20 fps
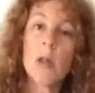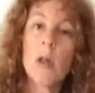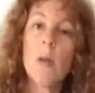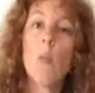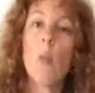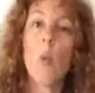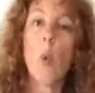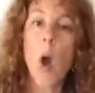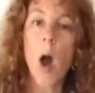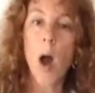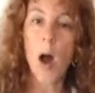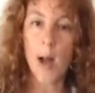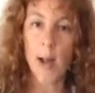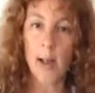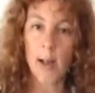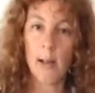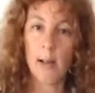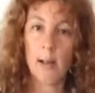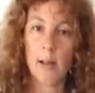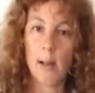them why.
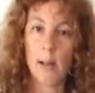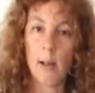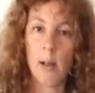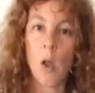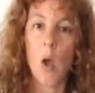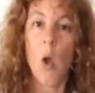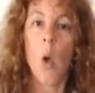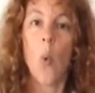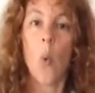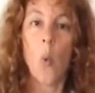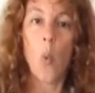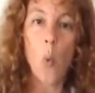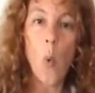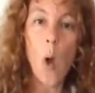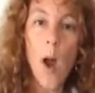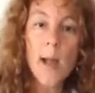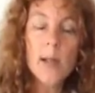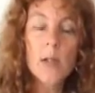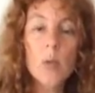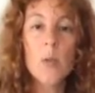
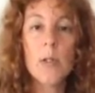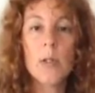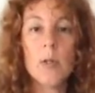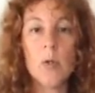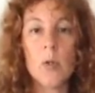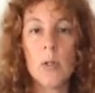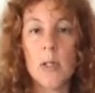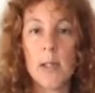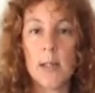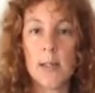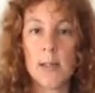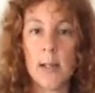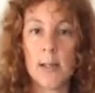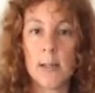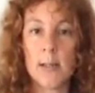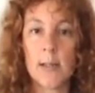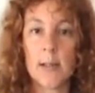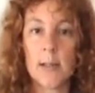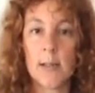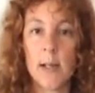Why do we do these
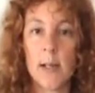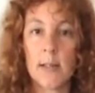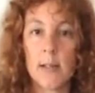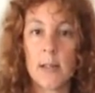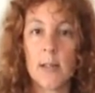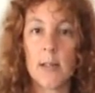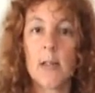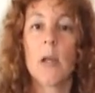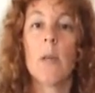exercises?